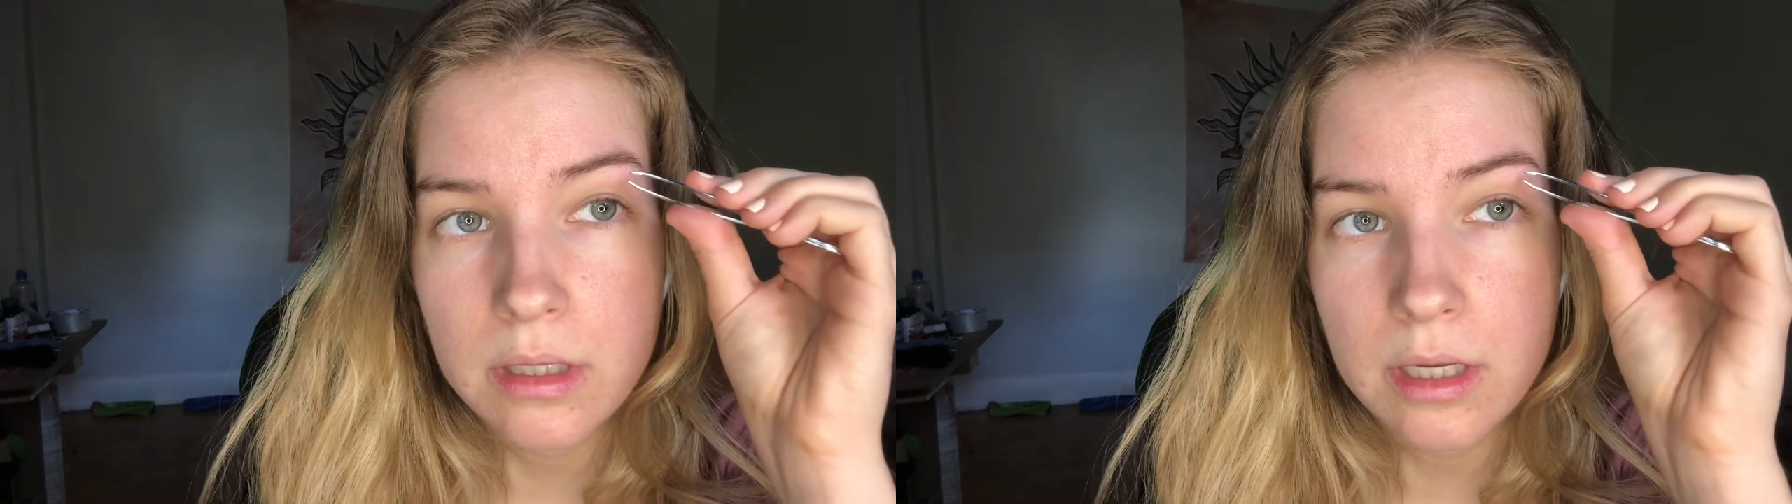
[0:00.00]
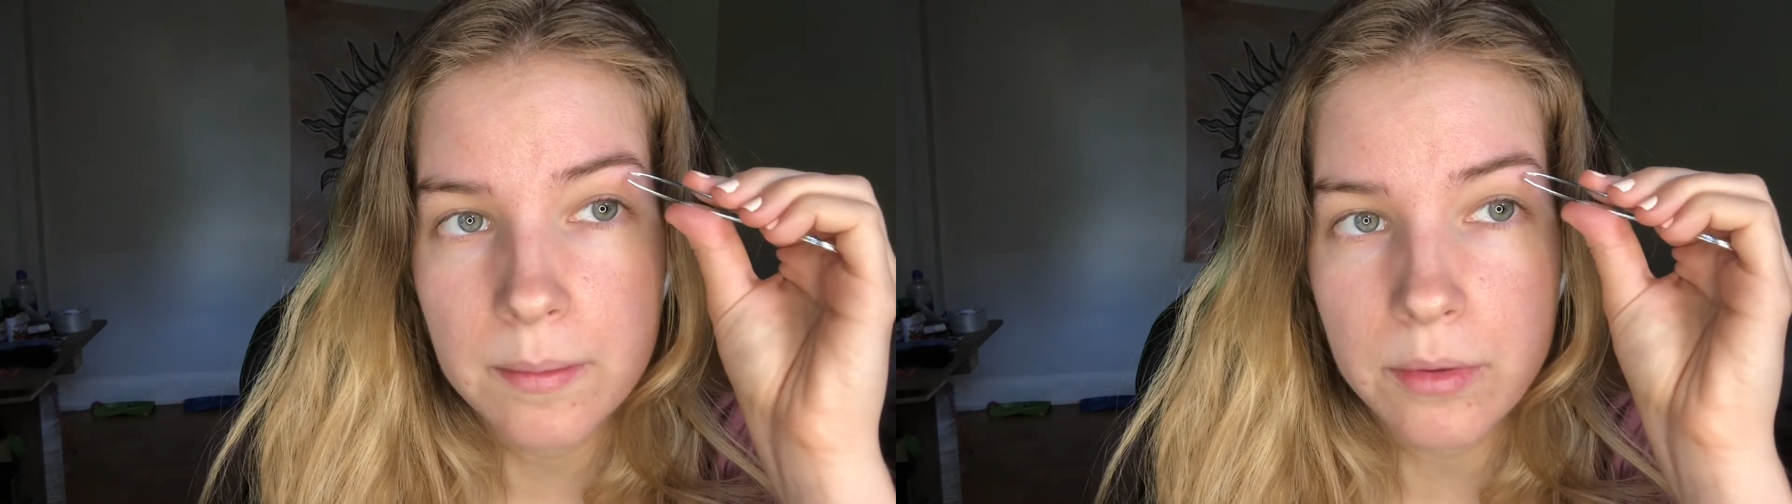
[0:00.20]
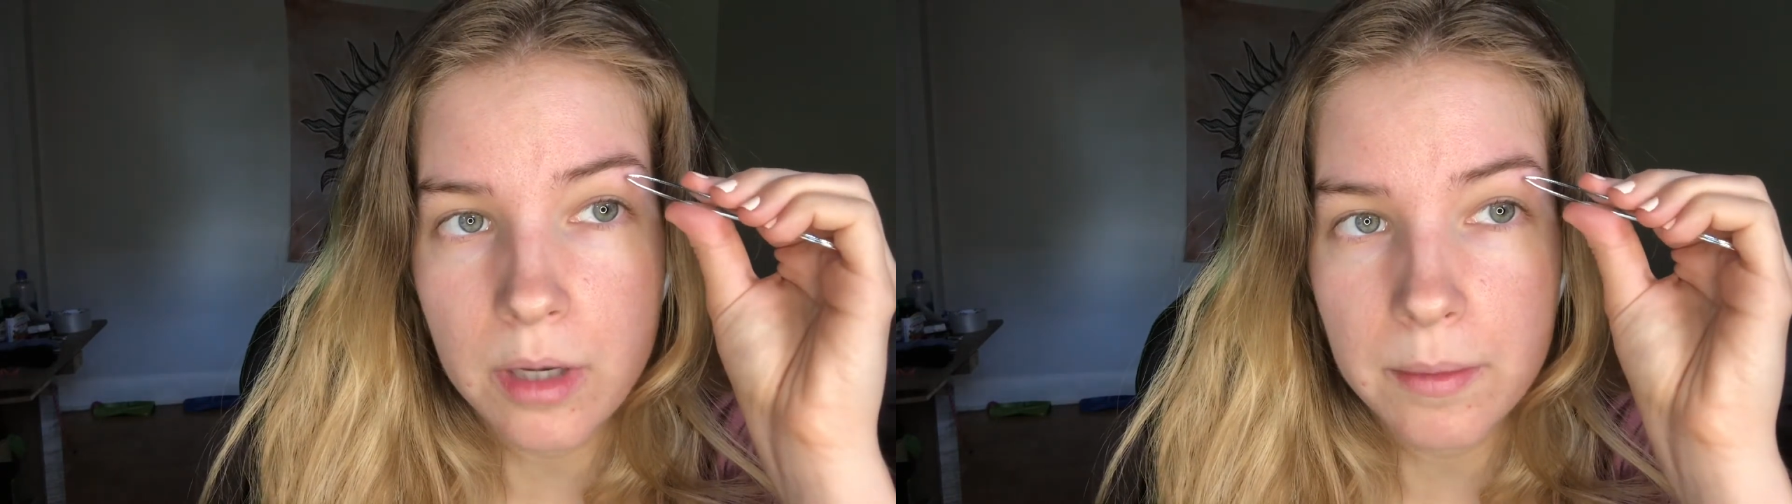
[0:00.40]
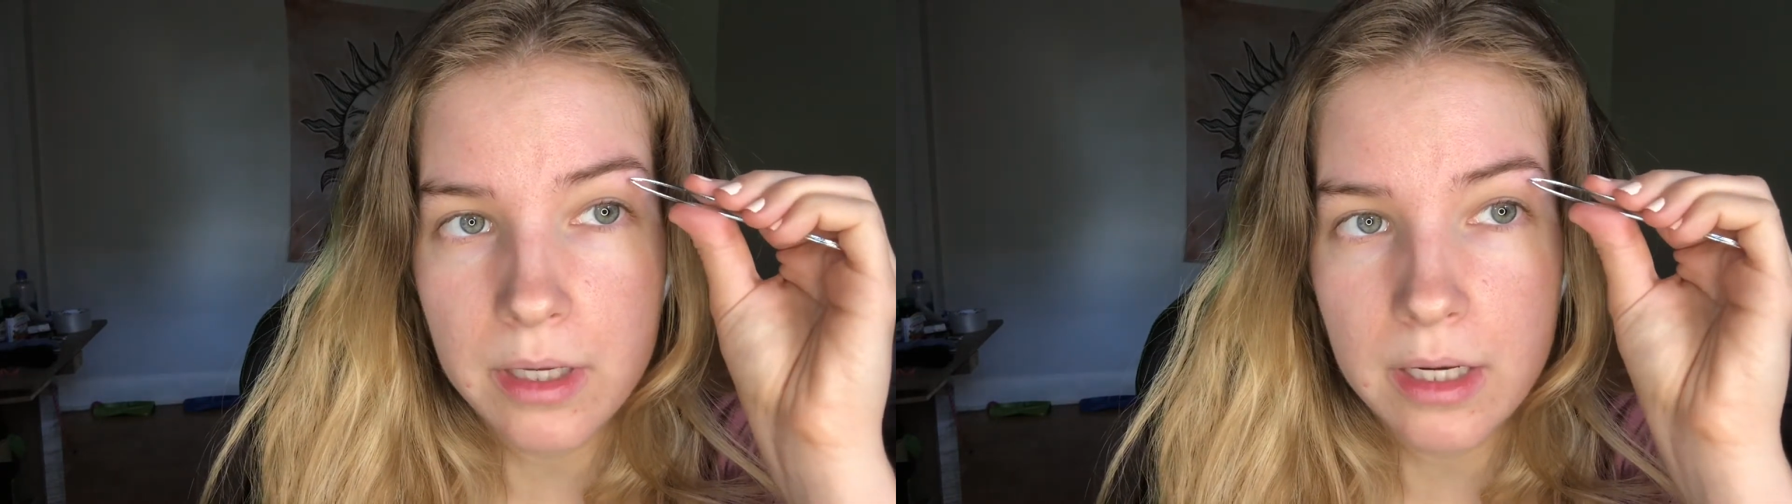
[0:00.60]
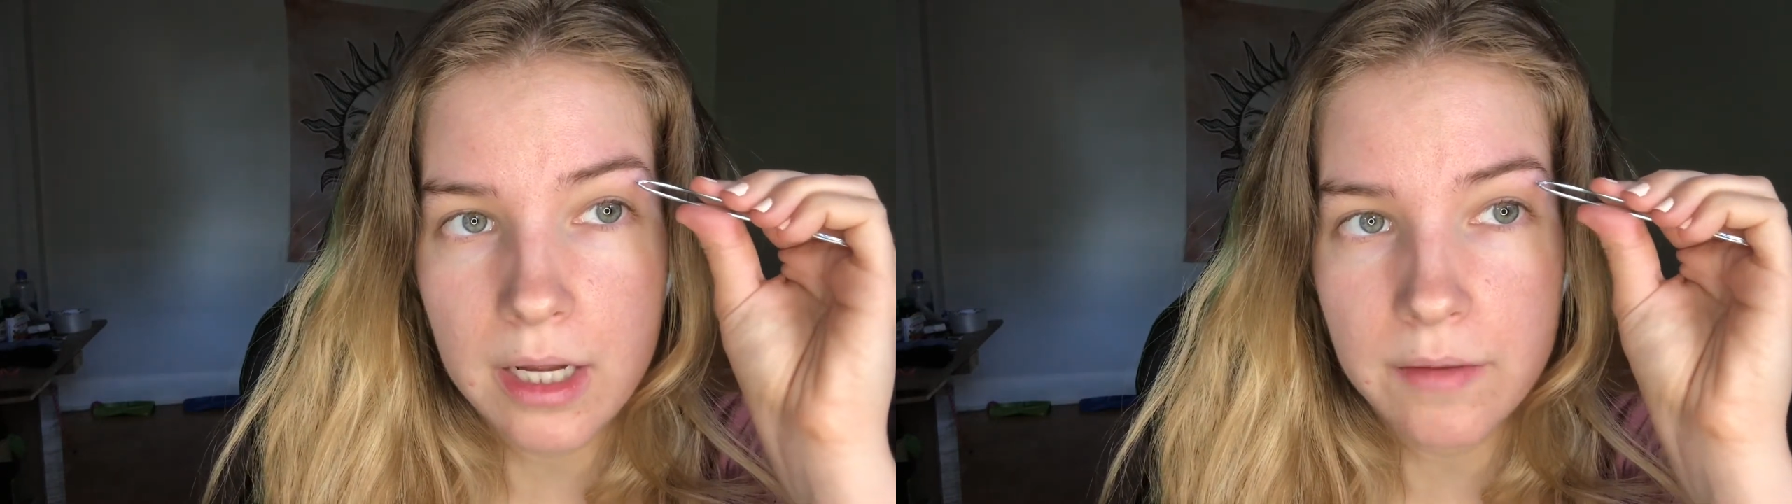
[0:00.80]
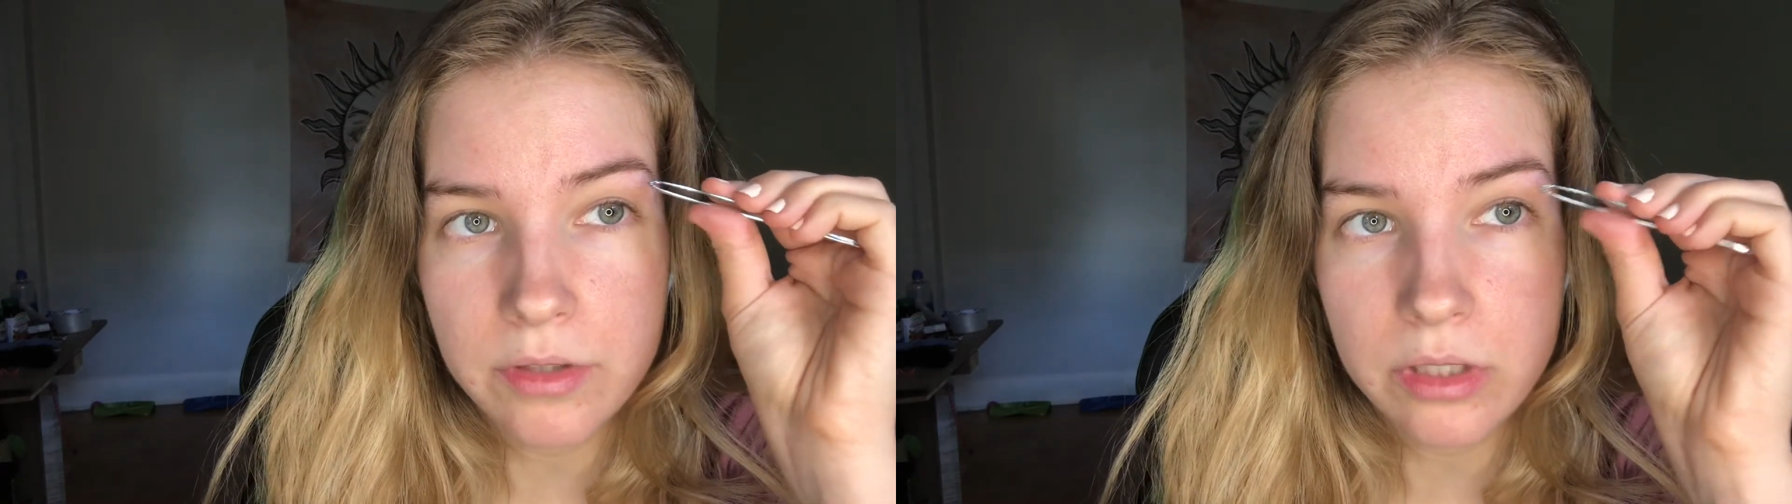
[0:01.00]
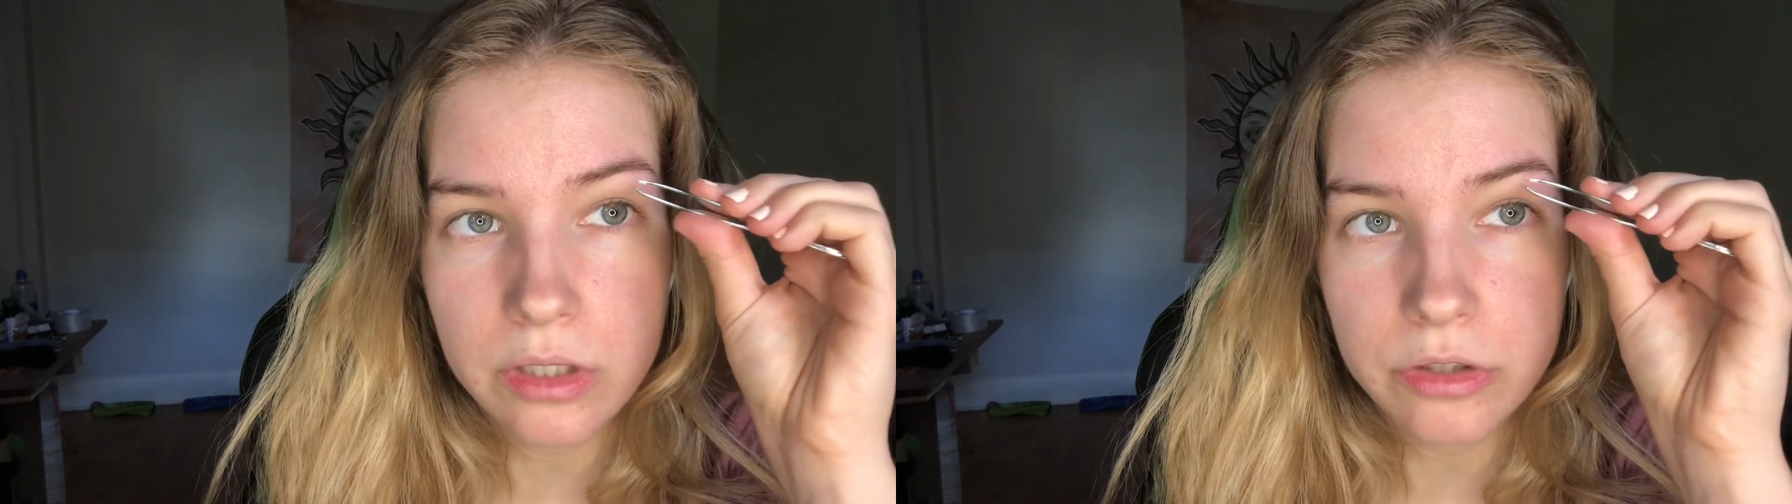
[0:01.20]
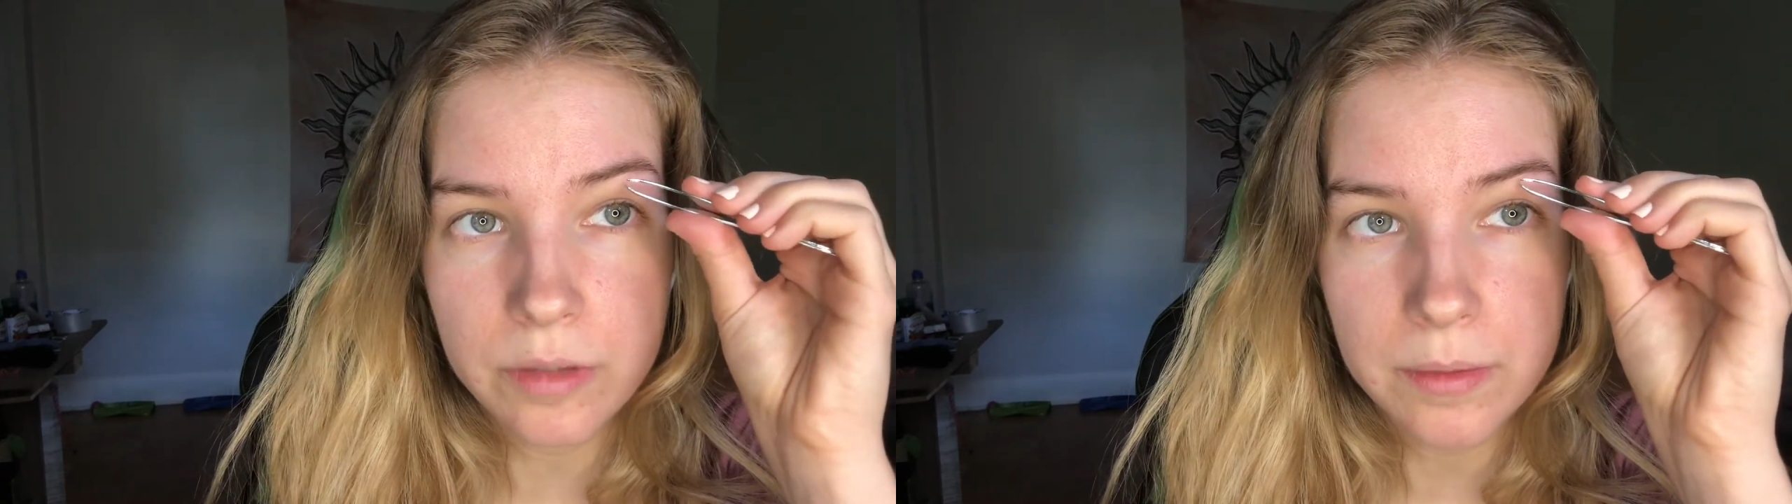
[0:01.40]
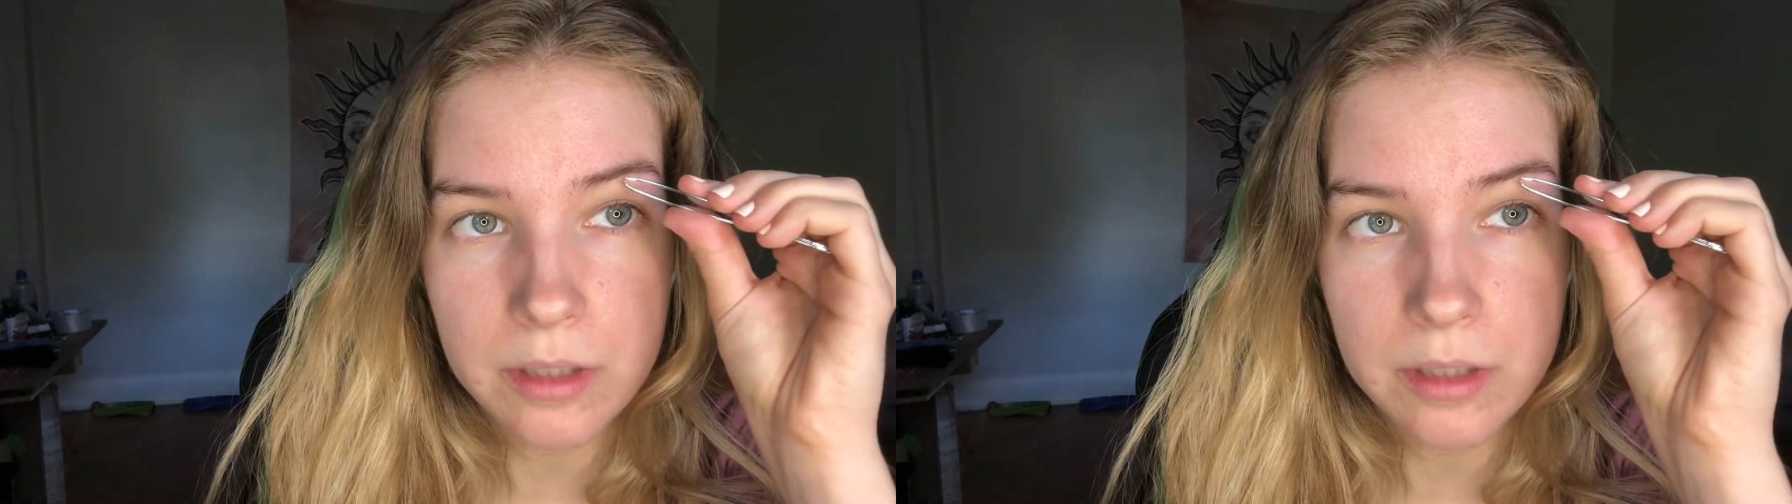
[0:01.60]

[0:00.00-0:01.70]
I'm probably gonna have to touch up in